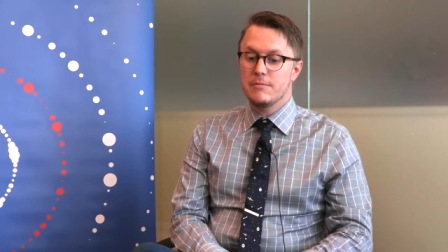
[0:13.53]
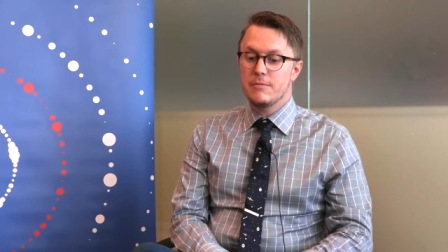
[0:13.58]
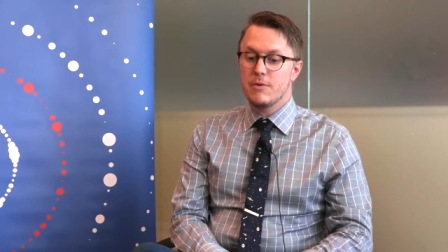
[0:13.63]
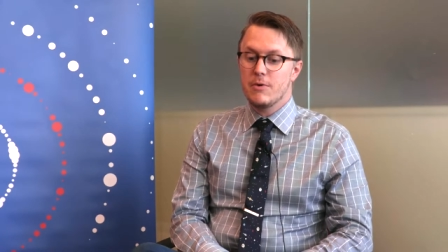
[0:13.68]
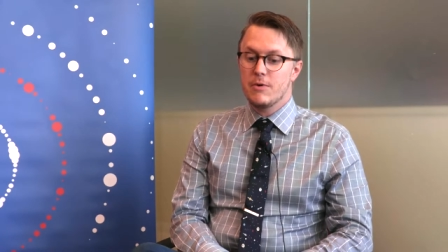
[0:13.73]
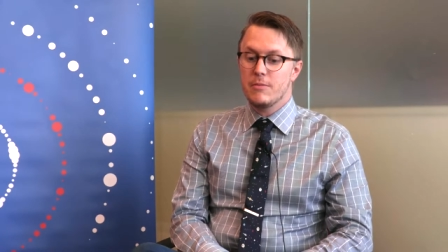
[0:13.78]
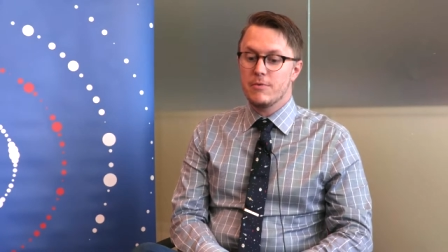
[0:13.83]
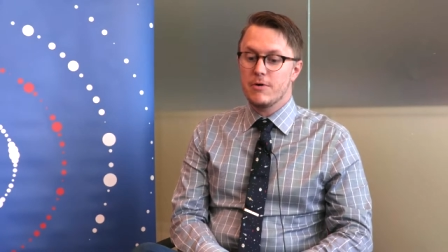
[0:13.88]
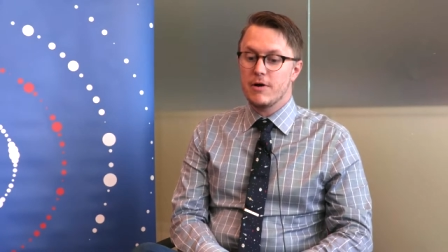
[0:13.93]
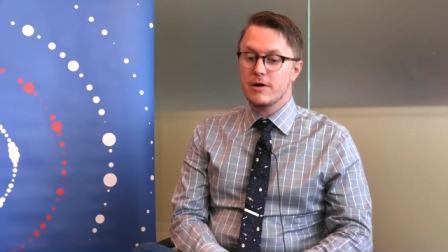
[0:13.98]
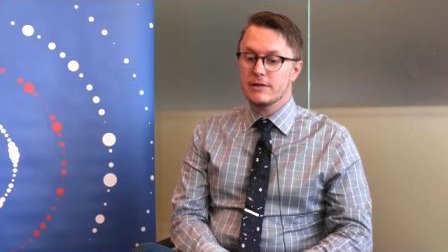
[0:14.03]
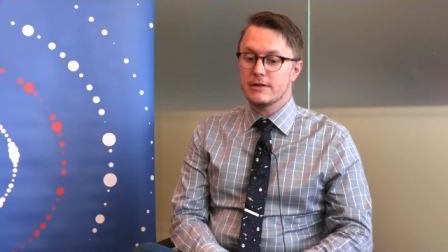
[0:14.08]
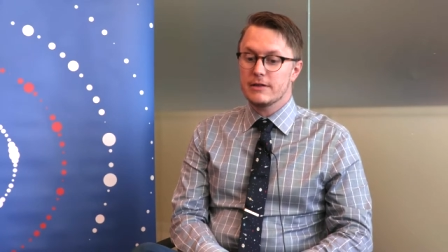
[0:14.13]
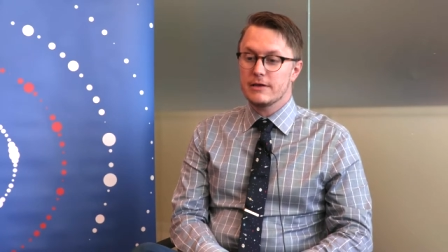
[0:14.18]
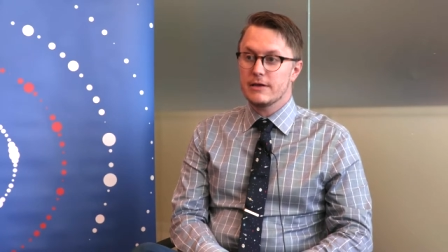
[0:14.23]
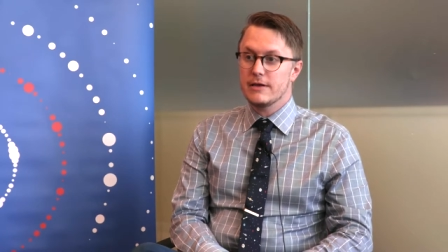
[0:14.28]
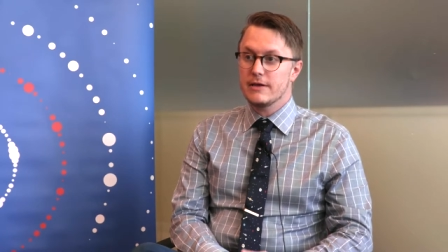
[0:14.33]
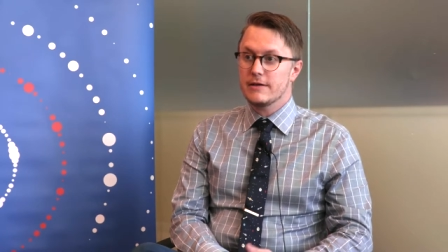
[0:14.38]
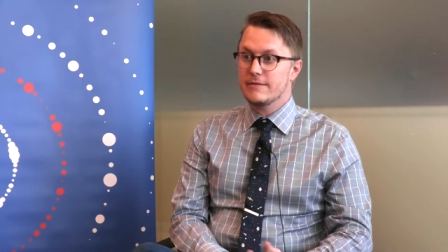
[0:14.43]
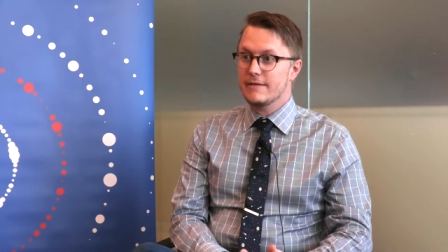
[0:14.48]
more
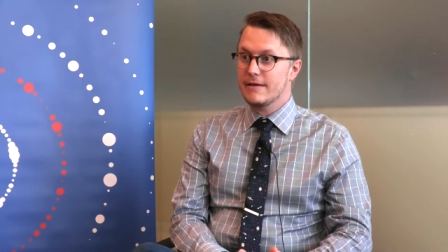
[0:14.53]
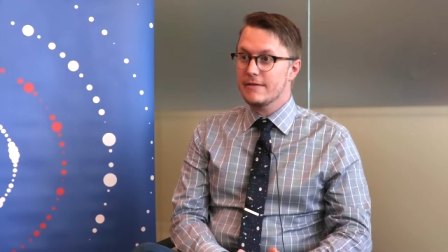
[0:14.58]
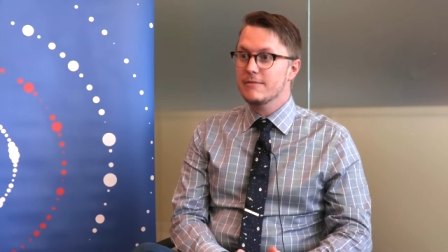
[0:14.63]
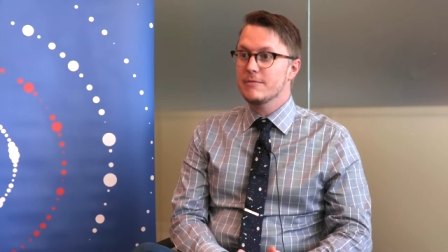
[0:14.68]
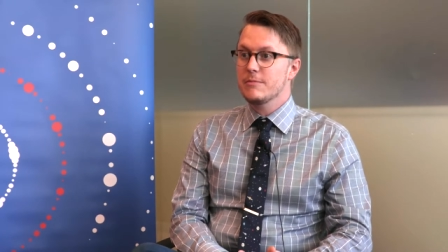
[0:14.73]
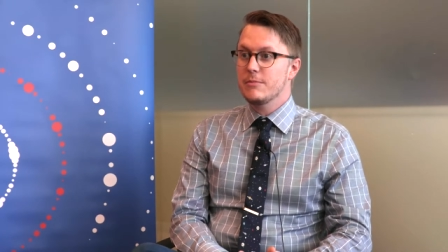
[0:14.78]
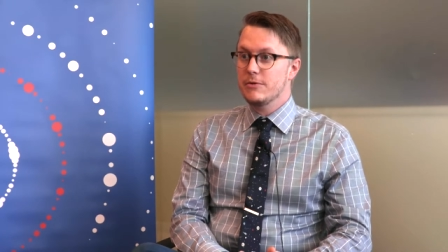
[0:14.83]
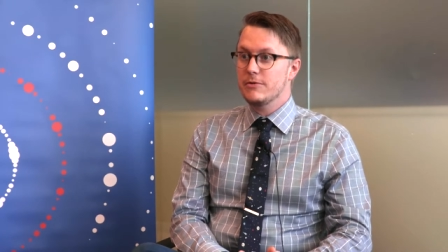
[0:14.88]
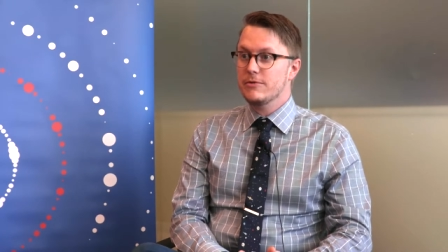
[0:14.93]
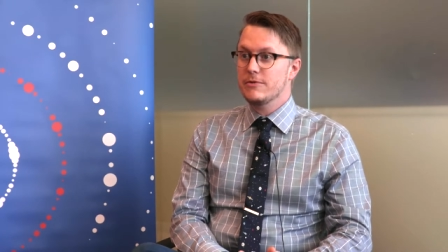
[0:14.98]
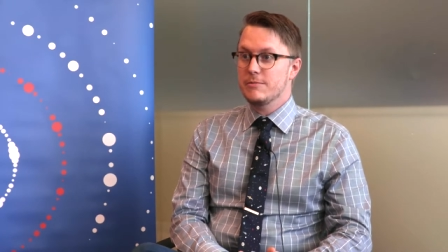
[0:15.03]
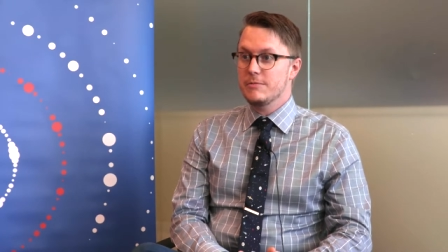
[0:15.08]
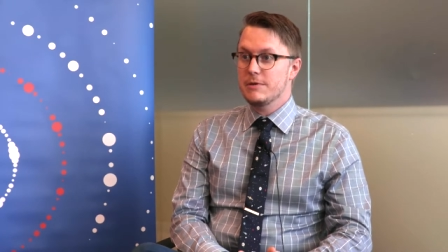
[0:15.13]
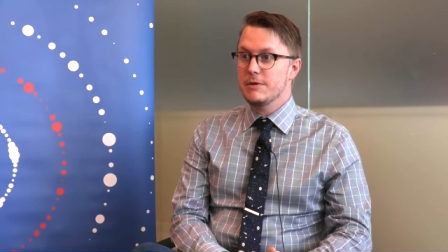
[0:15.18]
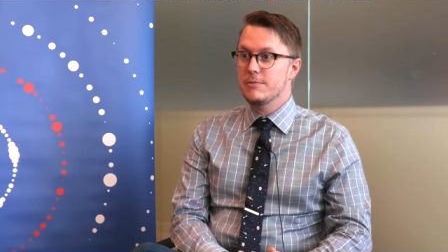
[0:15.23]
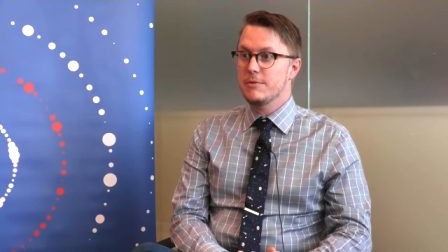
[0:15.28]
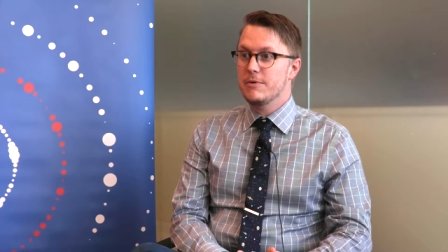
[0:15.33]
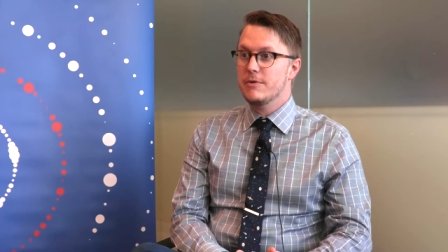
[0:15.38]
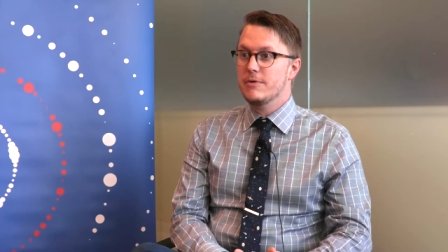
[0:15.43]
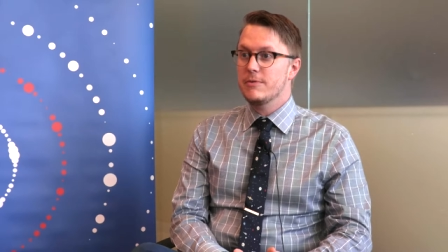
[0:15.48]
broadly accessible to
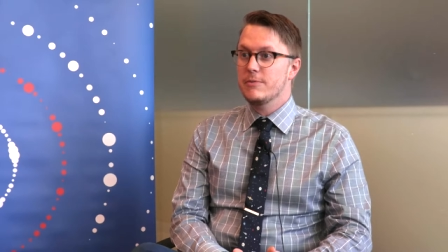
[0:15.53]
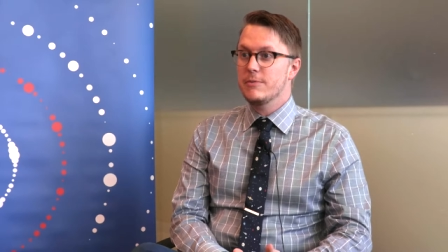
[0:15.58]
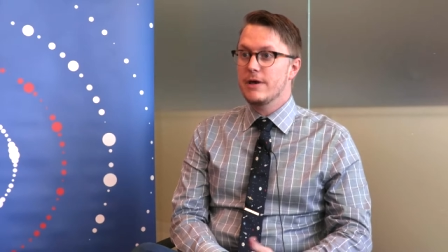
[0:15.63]
people.